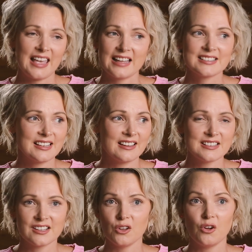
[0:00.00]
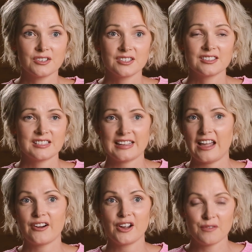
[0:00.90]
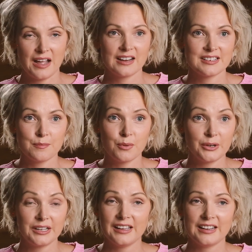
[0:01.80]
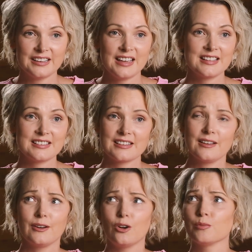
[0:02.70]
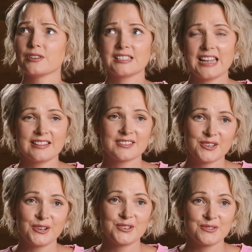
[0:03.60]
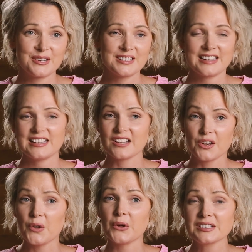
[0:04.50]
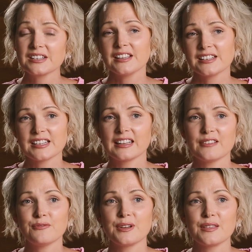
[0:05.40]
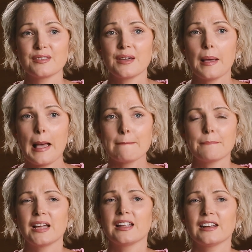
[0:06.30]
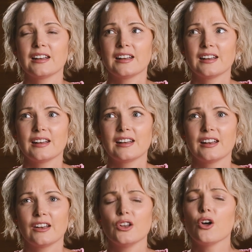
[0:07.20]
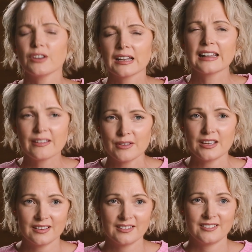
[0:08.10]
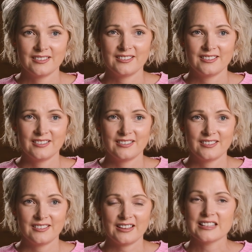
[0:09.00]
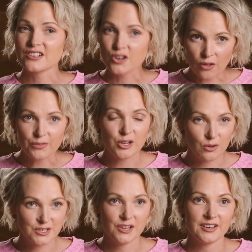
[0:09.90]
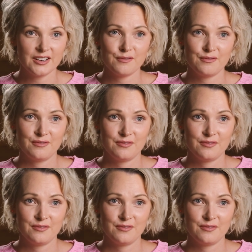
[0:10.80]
cancer is a lot to carry around in a body. And yes, almost 10 surgeries is a lot to live with. But not living is not the alternative.